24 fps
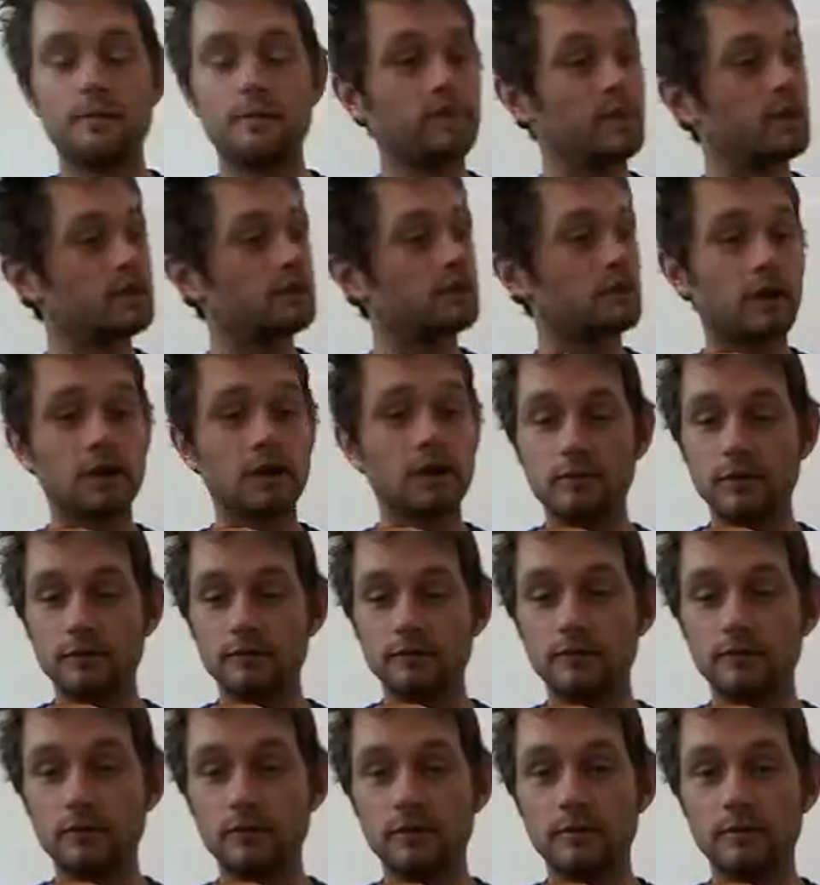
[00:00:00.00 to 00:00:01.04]
It's right above
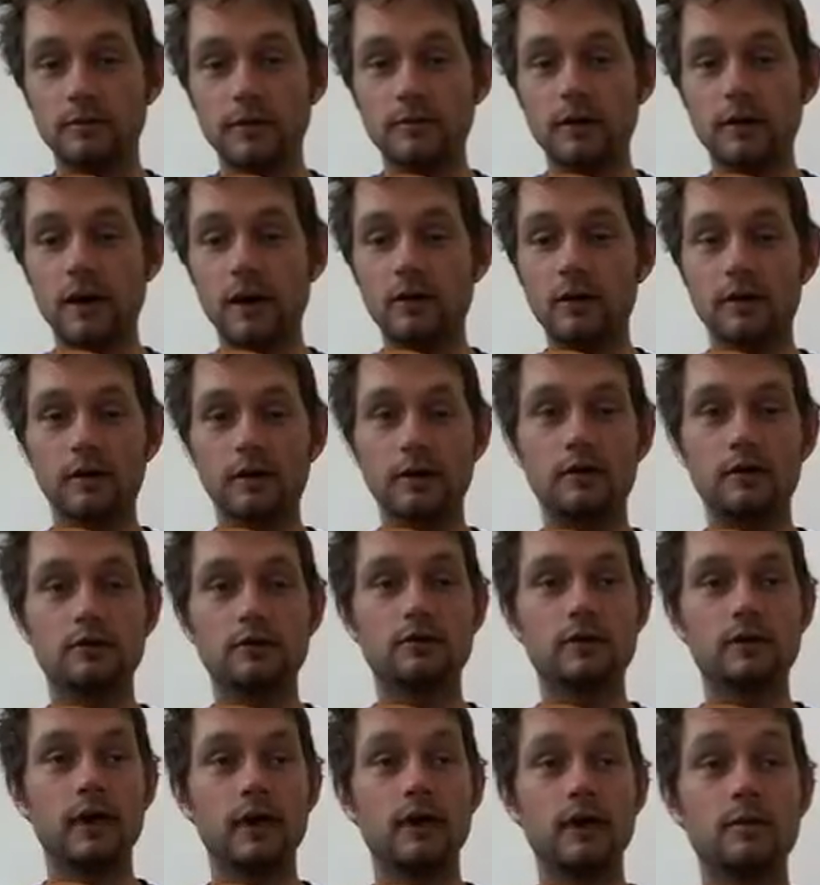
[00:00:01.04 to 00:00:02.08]
G. Remember how it goes
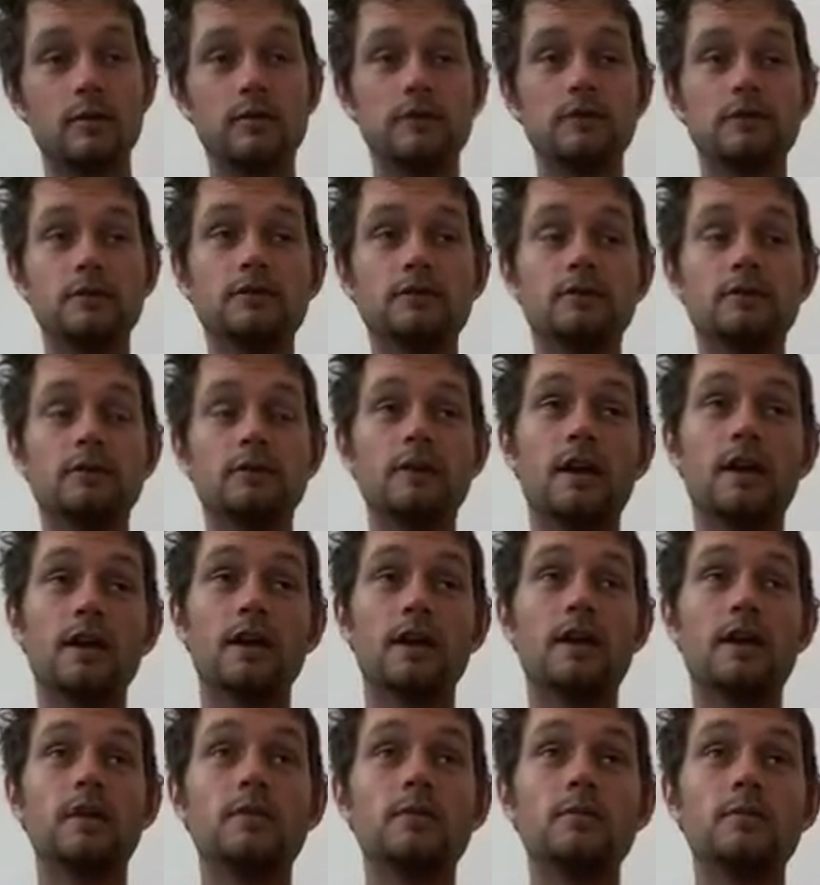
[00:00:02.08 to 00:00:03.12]
A, B,
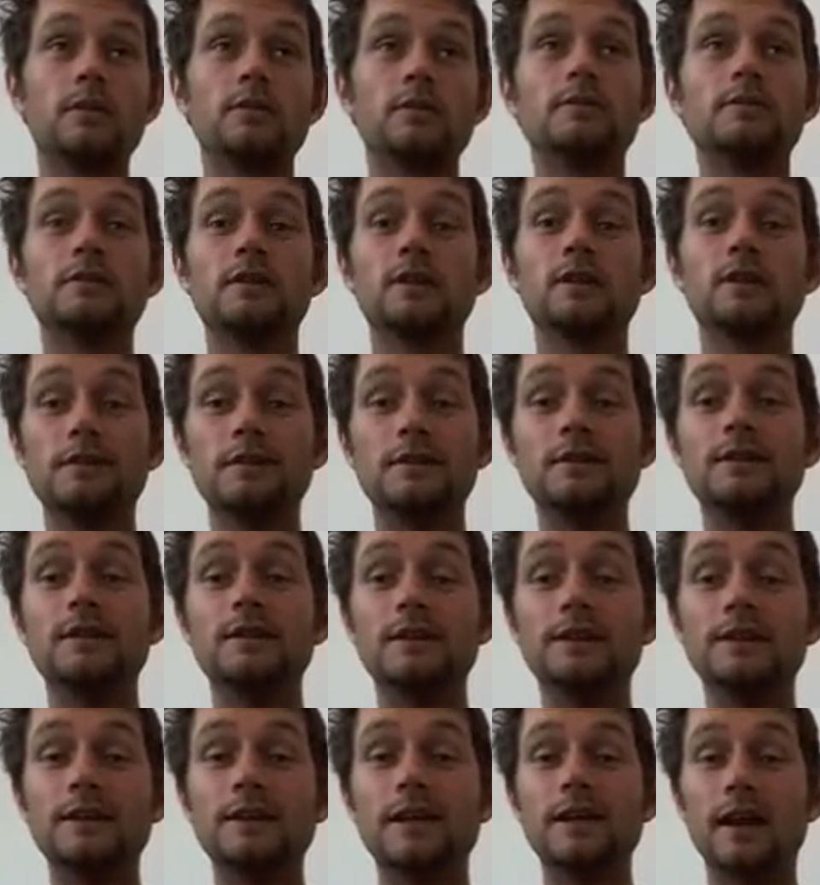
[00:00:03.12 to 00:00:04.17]
C, D,
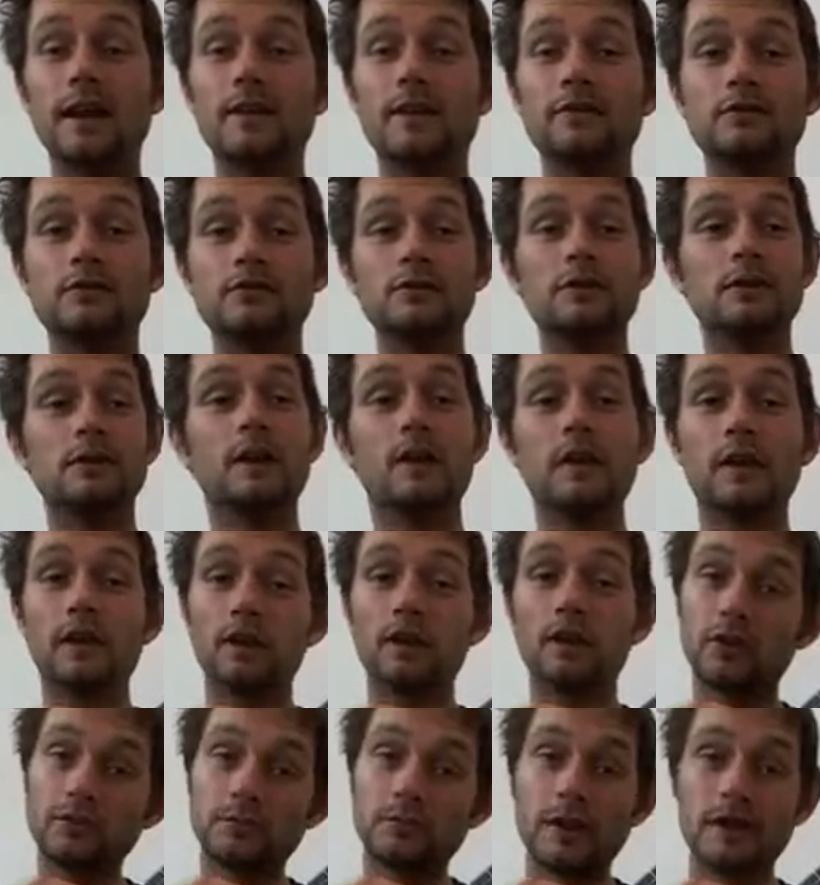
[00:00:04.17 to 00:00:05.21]
E, F, G, and then it
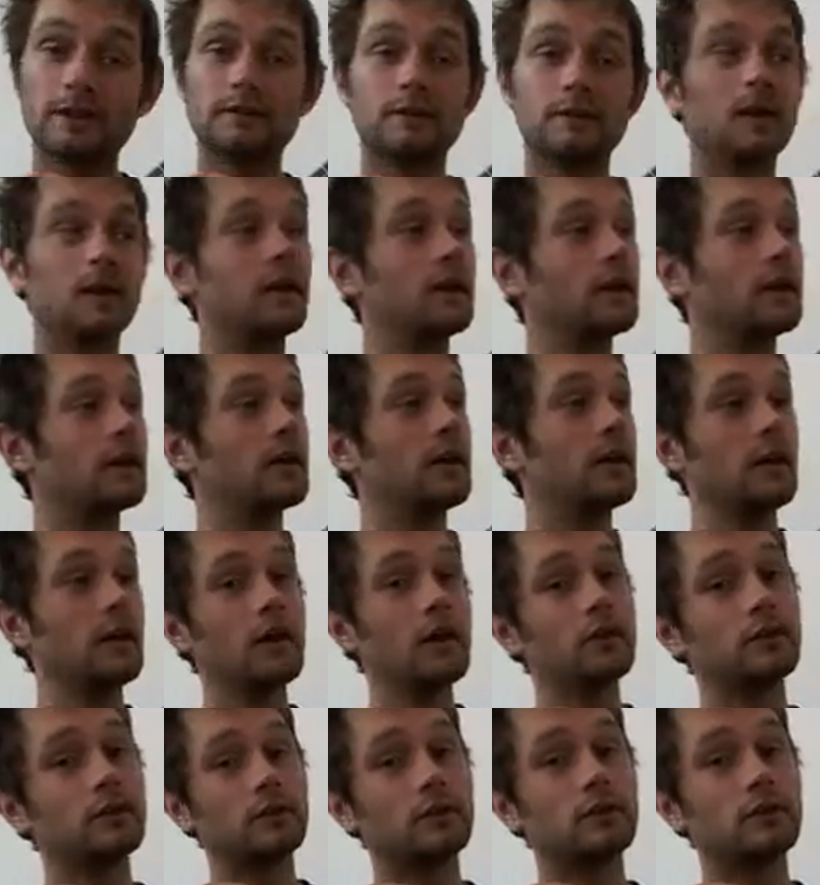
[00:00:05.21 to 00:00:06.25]
goes back to A.
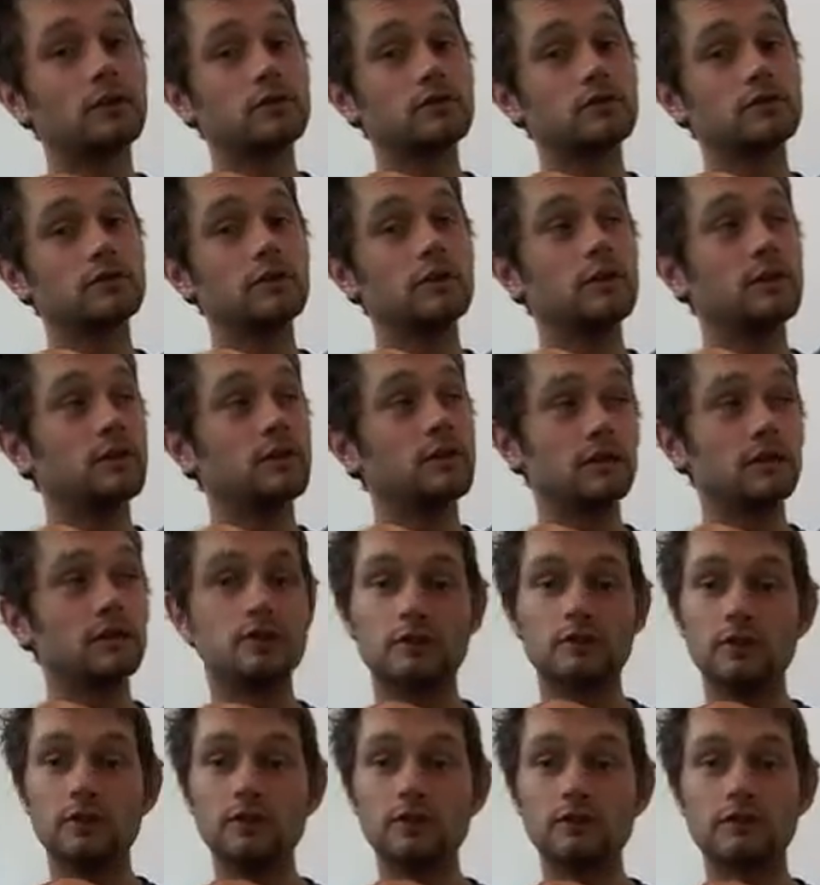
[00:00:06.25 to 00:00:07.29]
So here's G, the
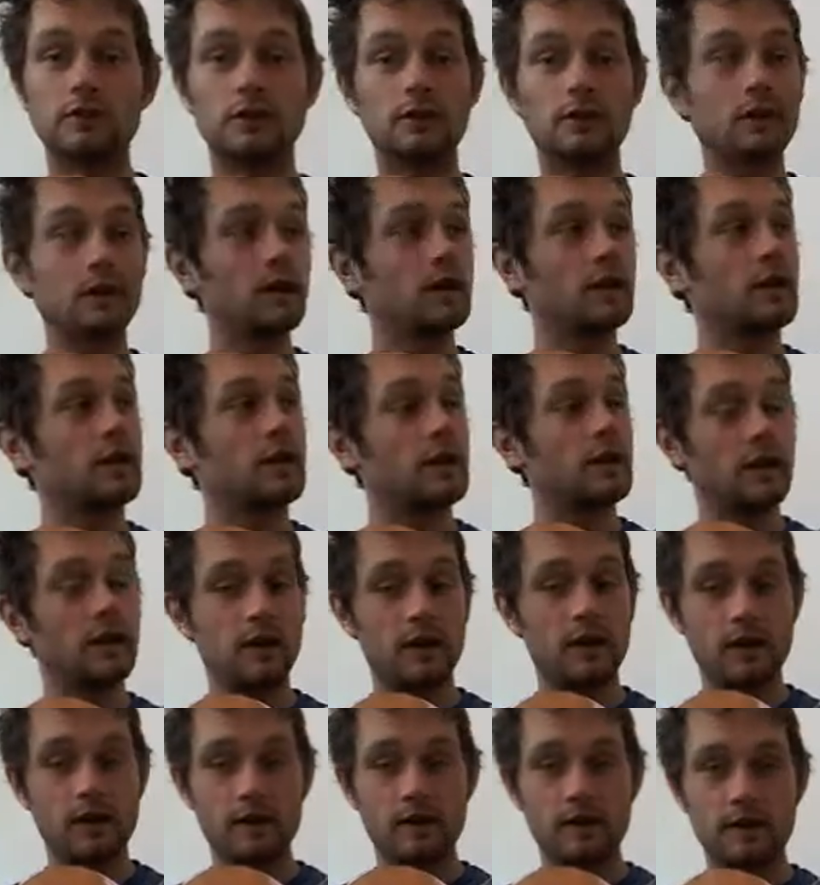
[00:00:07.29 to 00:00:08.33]
G string,
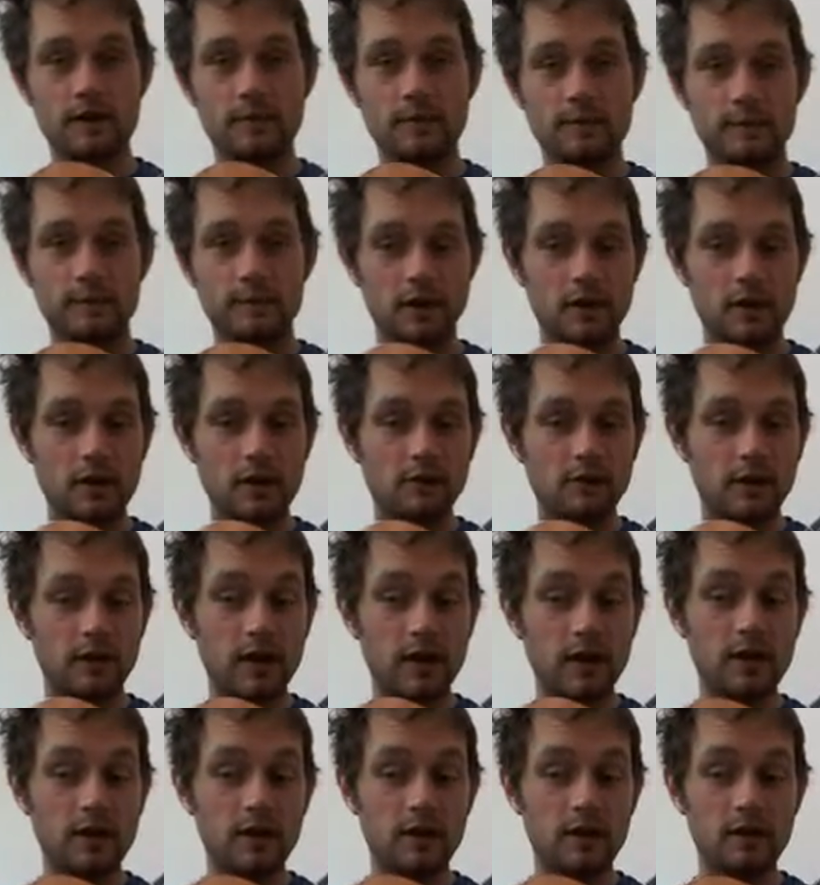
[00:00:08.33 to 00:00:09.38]
and then there's
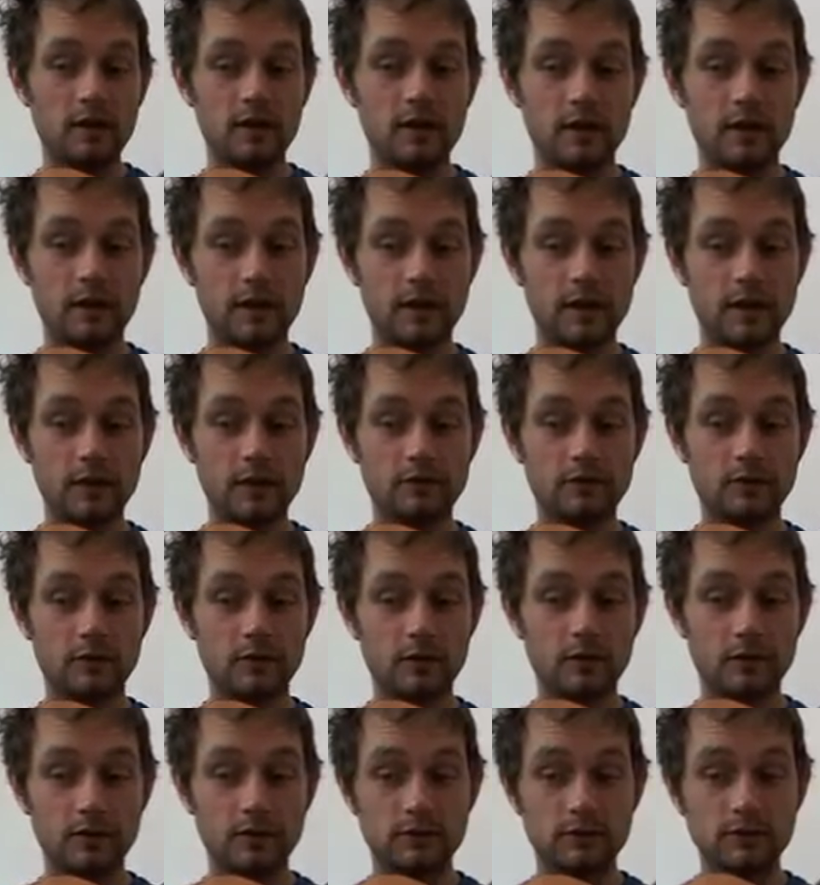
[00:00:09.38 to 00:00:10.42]
A, and the next note
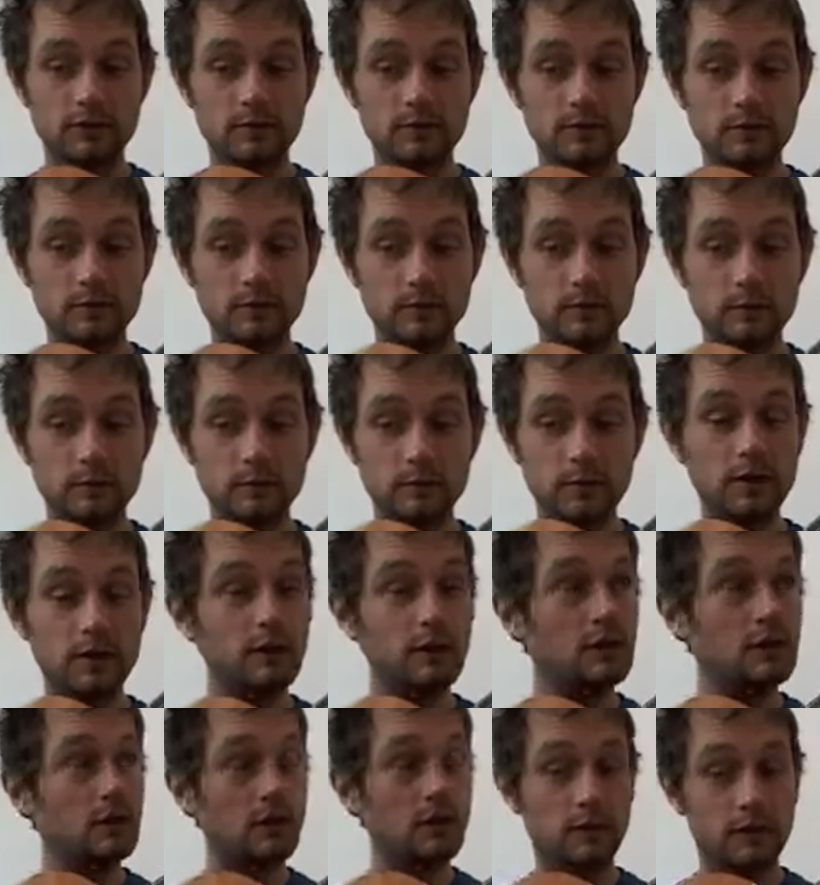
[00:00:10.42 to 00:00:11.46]
is
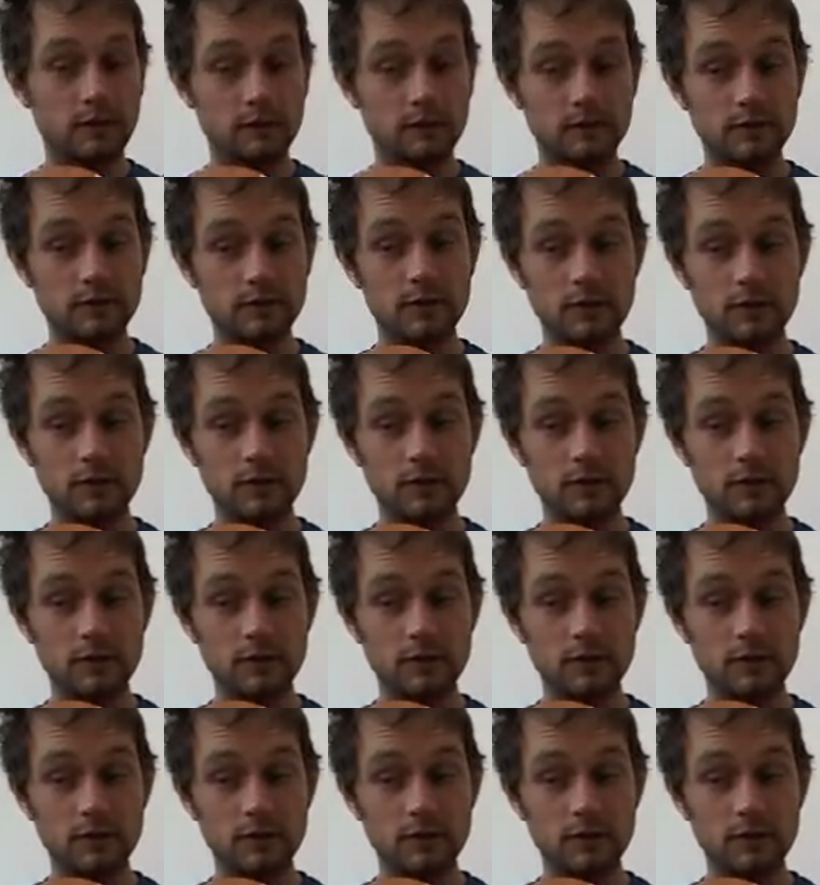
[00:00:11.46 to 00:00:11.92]
B, and then C.